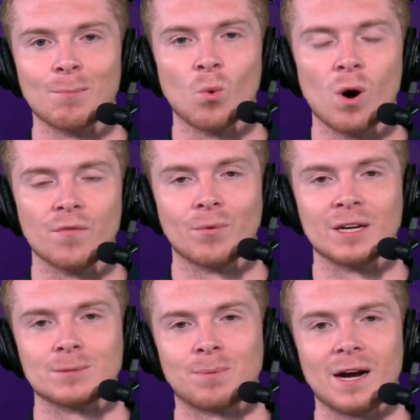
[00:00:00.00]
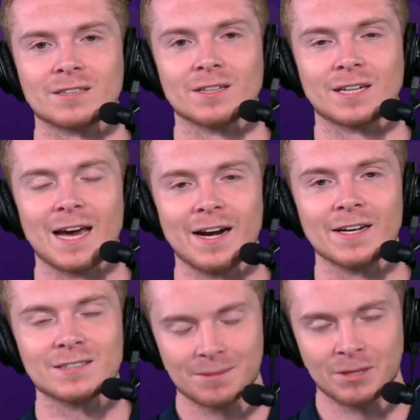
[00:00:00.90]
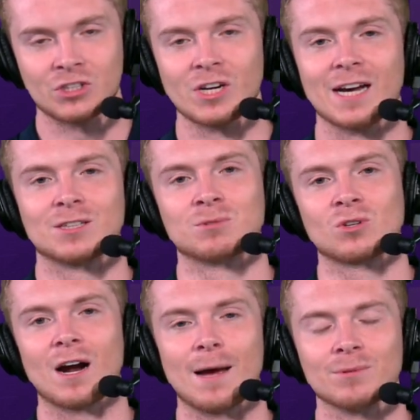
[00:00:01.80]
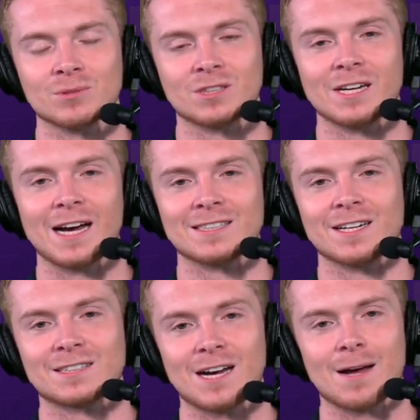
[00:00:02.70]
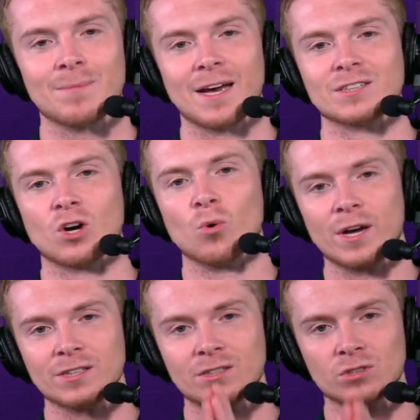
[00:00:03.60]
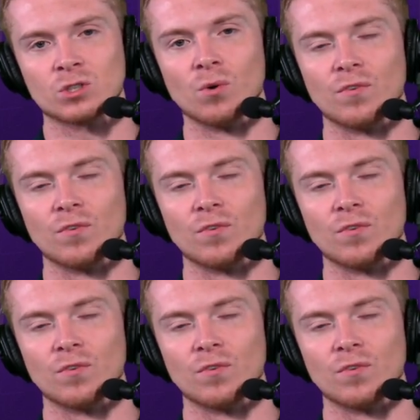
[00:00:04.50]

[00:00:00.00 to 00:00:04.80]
one for my surprise cut candidates. Make sure you guys subscribe. See you guys next time. As always, Skol